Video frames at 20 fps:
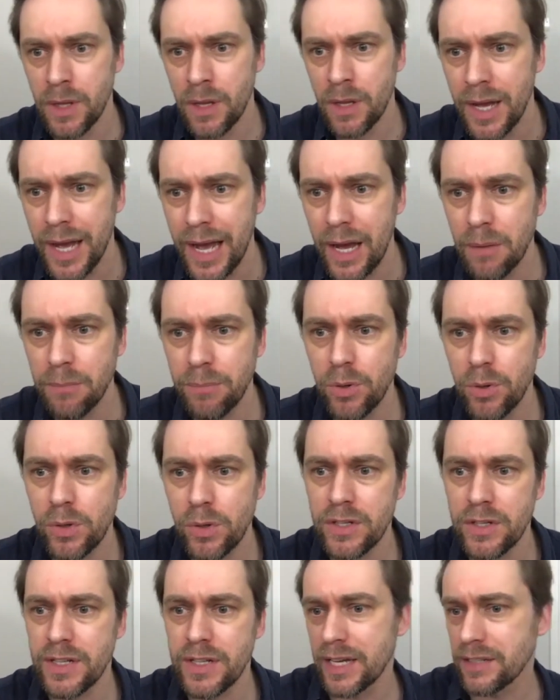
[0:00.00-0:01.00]
How important
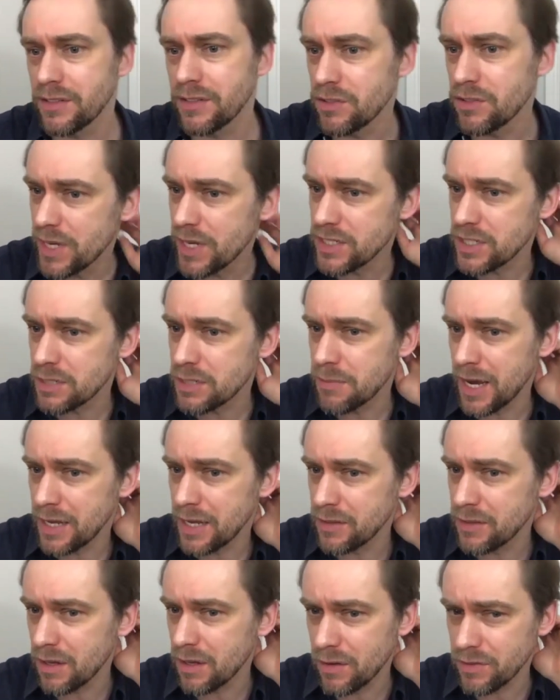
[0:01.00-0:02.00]
is the actor's resume in
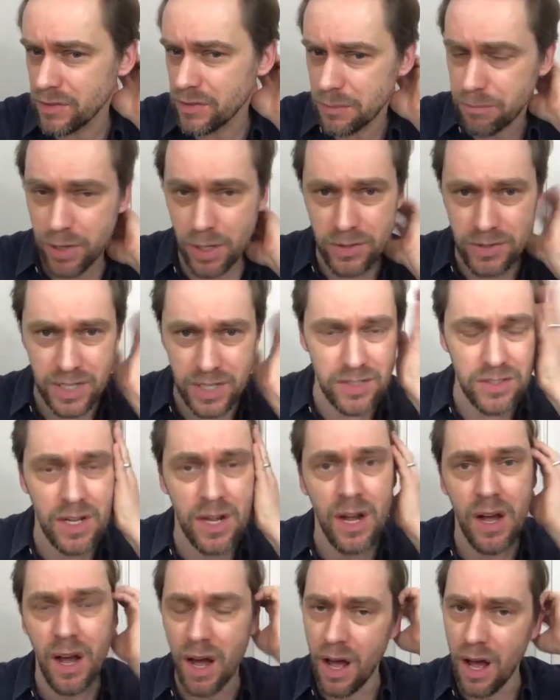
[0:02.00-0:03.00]
the casting process?
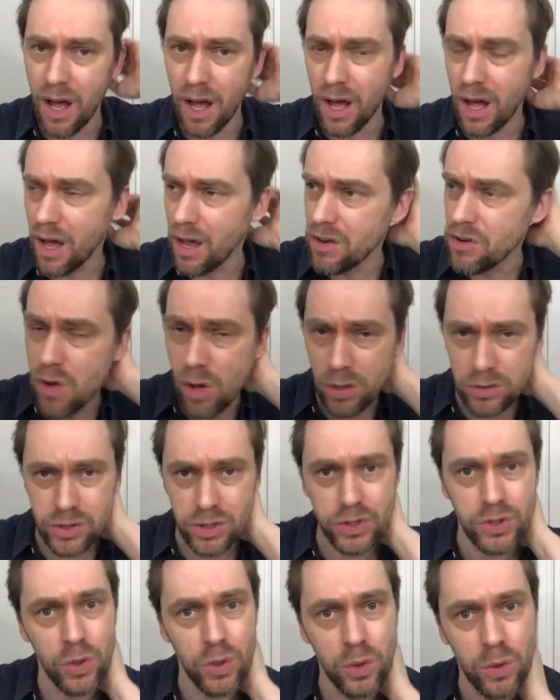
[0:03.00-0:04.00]
Not
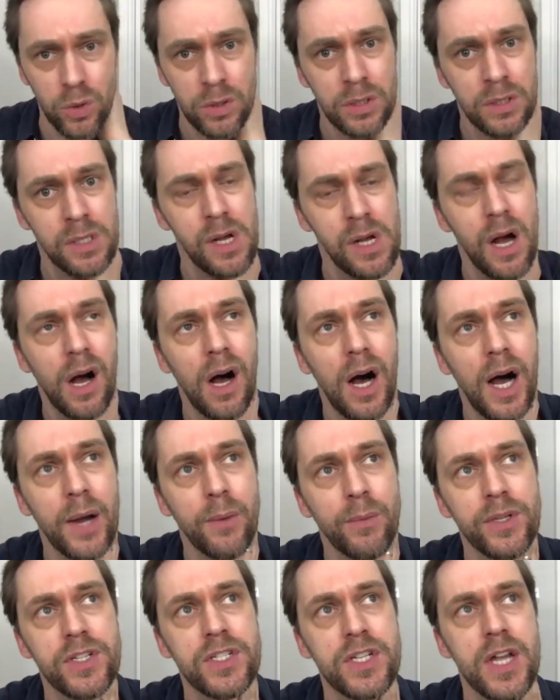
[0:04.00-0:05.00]
at all. I
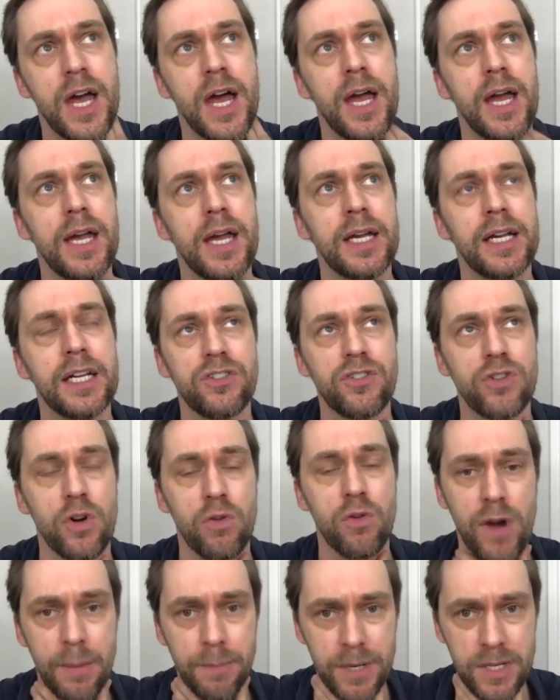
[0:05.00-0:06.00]
would say it's your
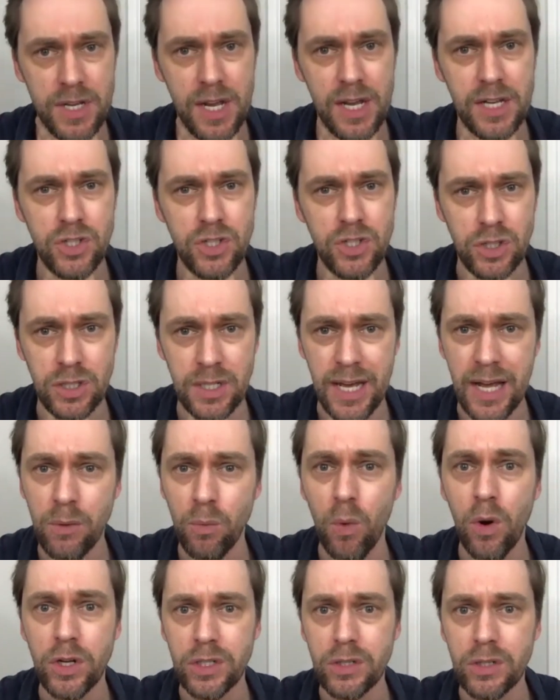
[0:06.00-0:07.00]
reputation and
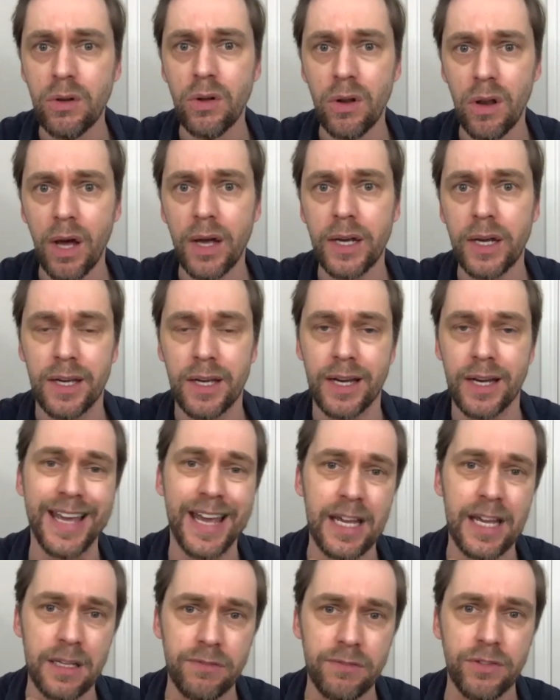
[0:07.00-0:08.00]
what you look like.
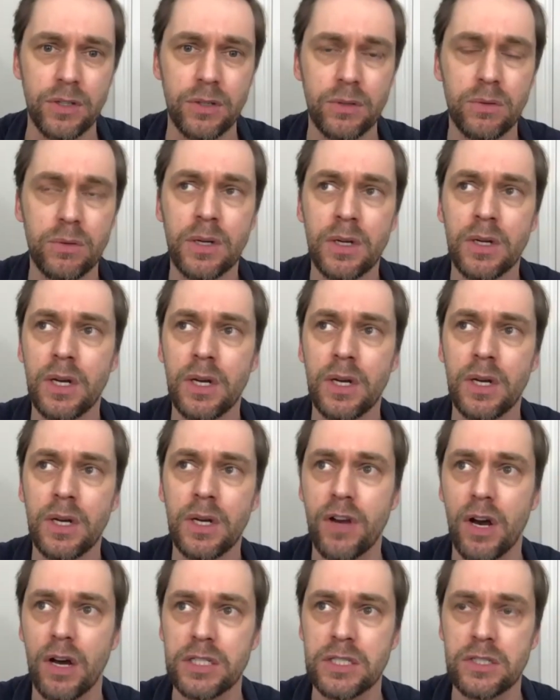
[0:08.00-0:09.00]
Again, if
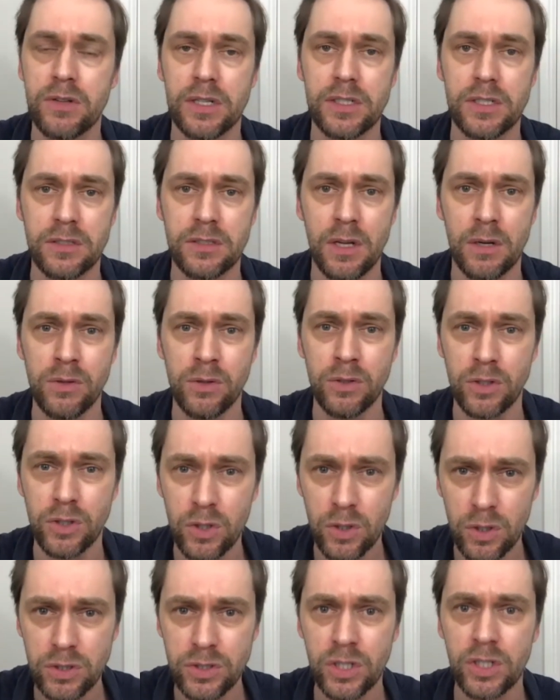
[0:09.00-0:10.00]
casting directors know you're
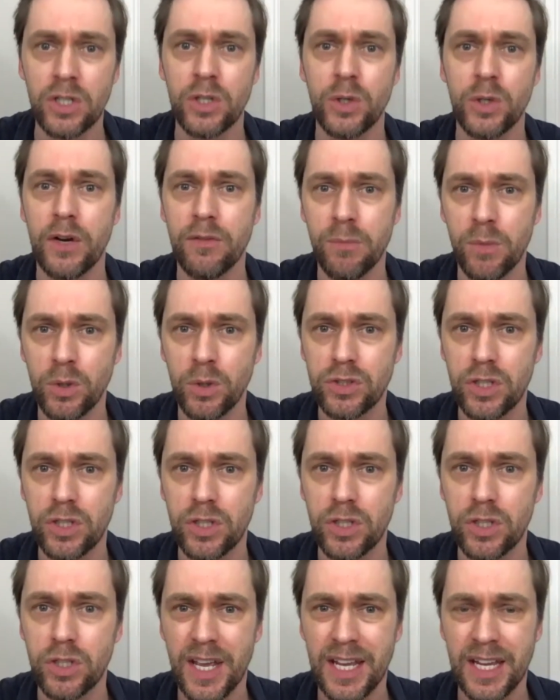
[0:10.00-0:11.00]
good, you have more chance
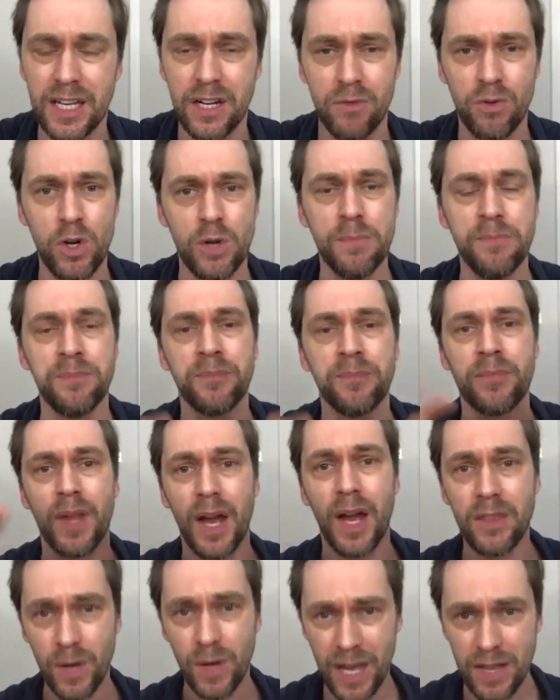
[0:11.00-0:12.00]
of getting in a room.
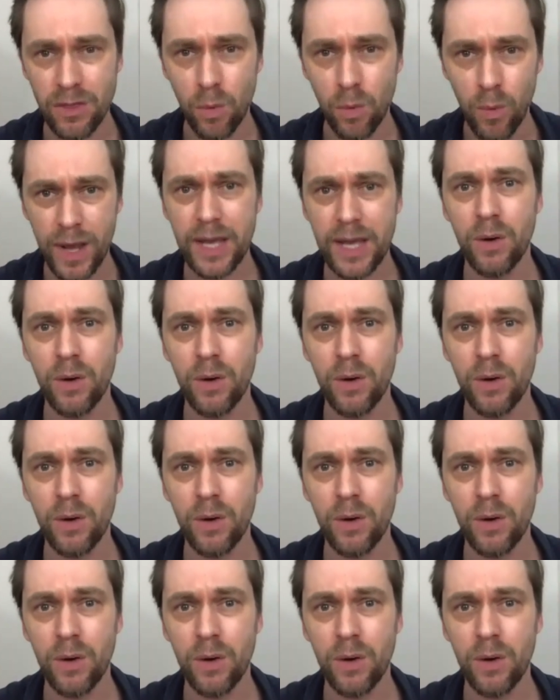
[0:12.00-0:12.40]
And again, the way it